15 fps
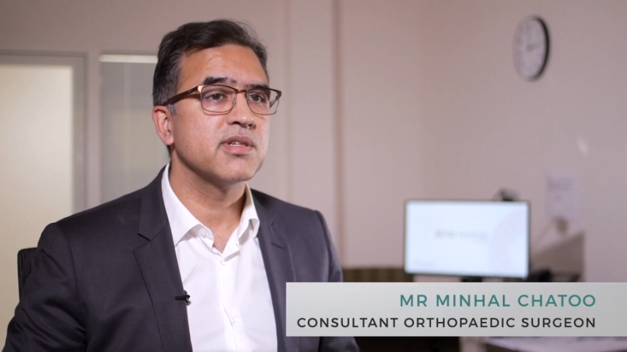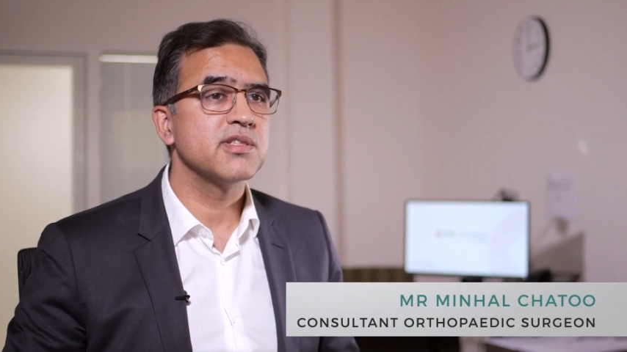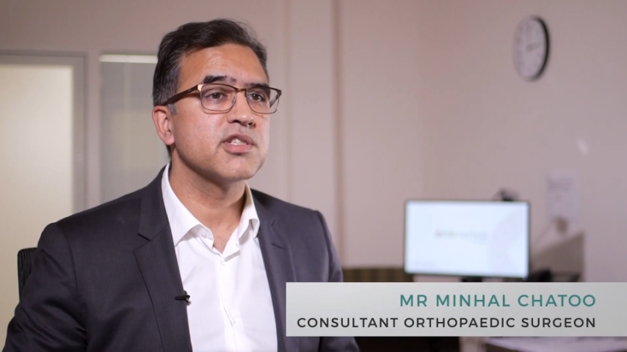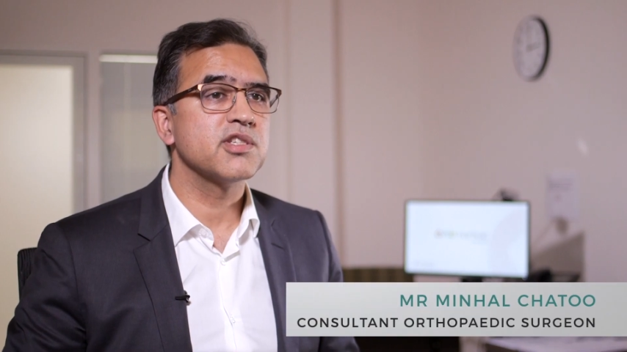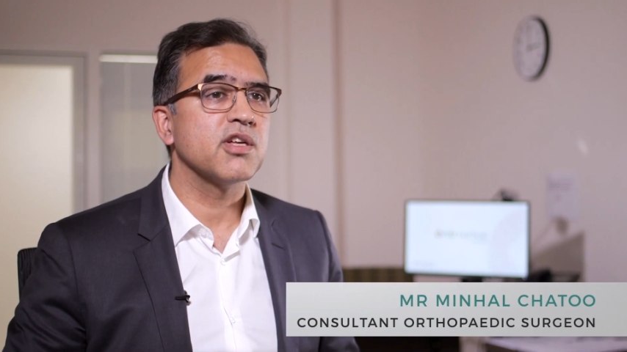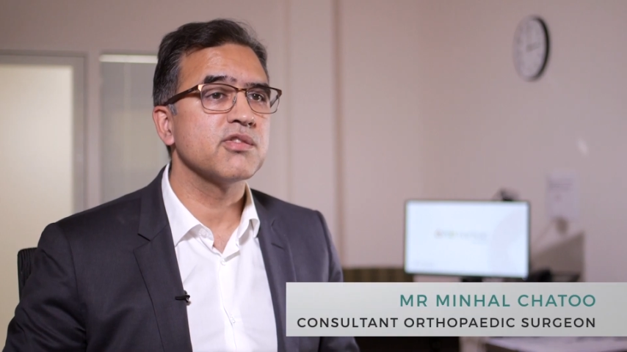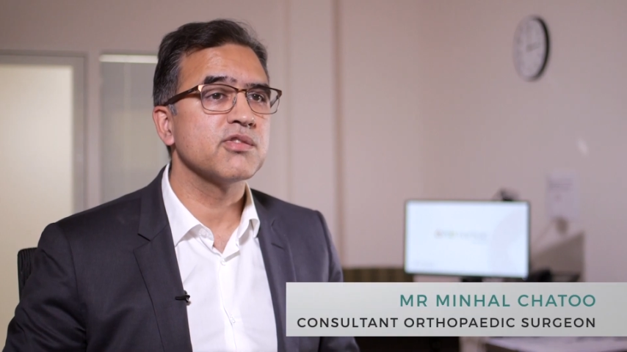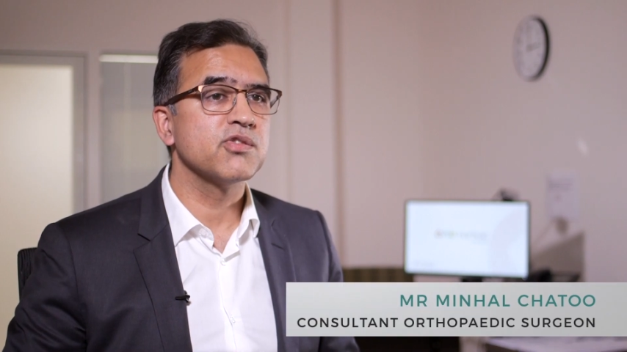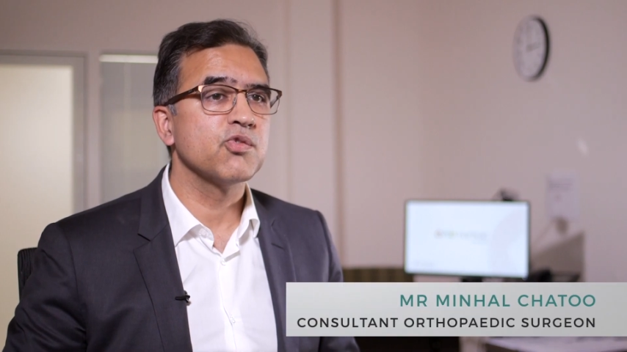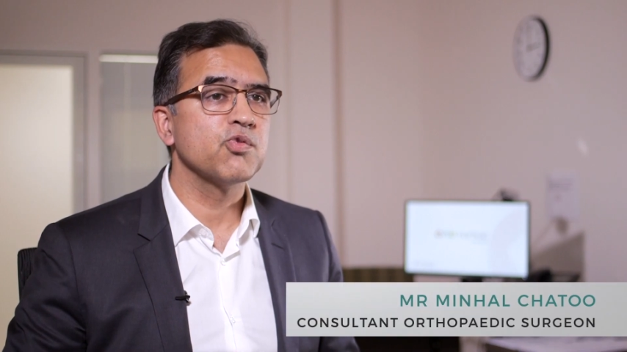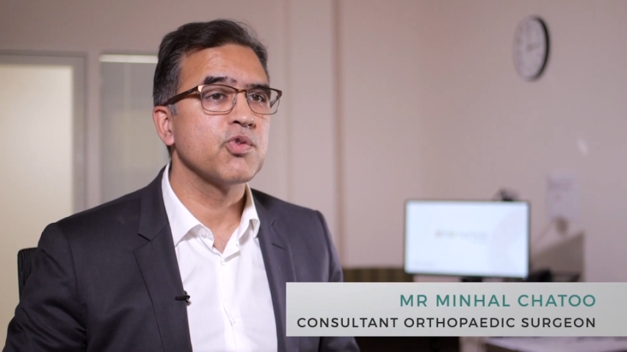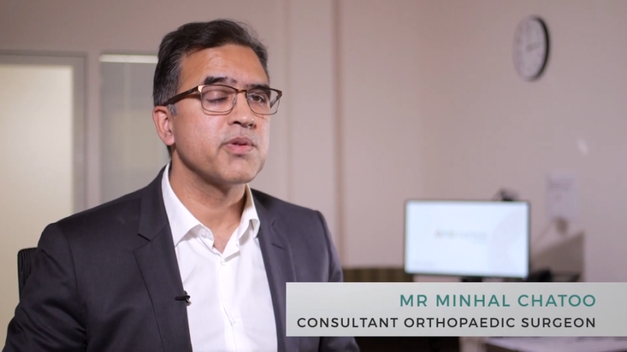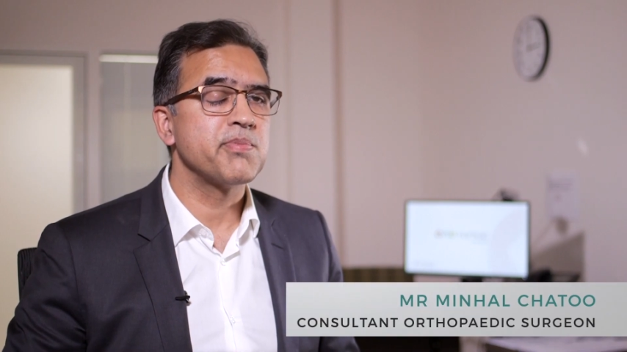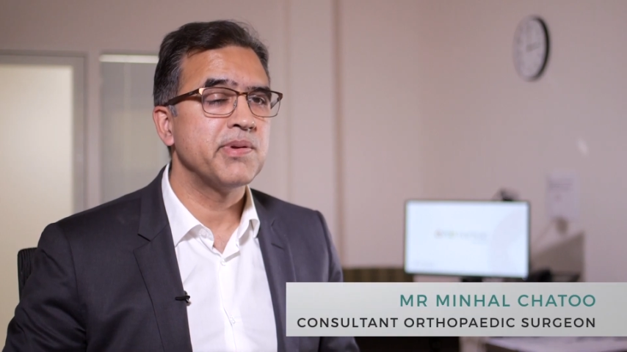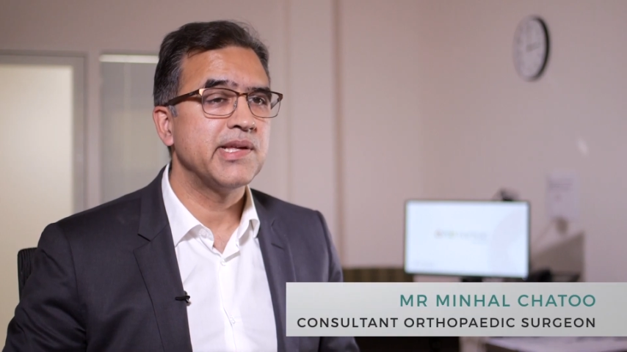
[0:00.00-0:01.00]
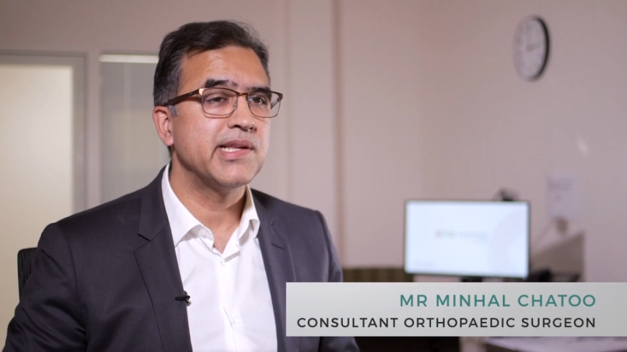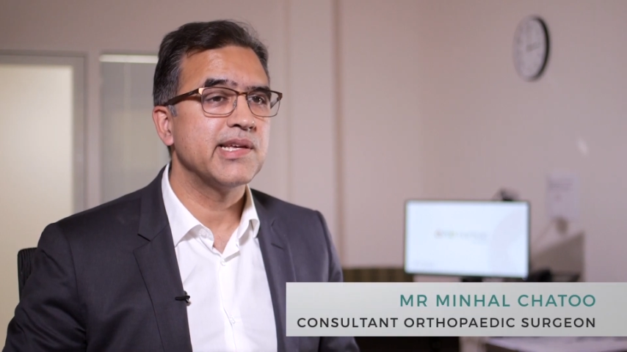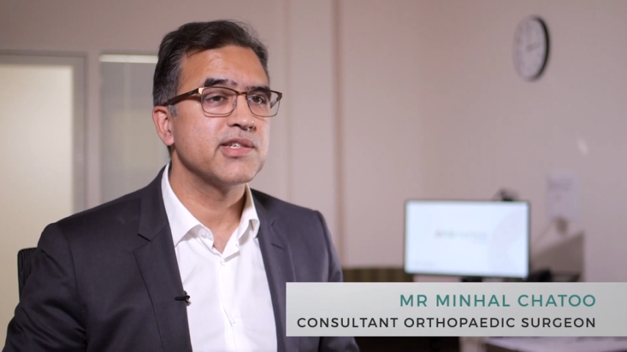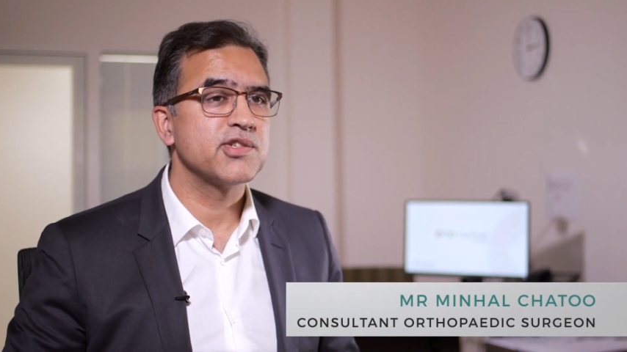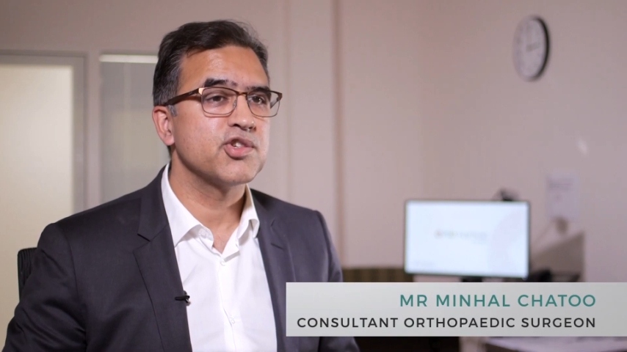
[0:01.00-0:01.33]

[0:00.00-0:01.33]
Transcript: consultant orthopaedic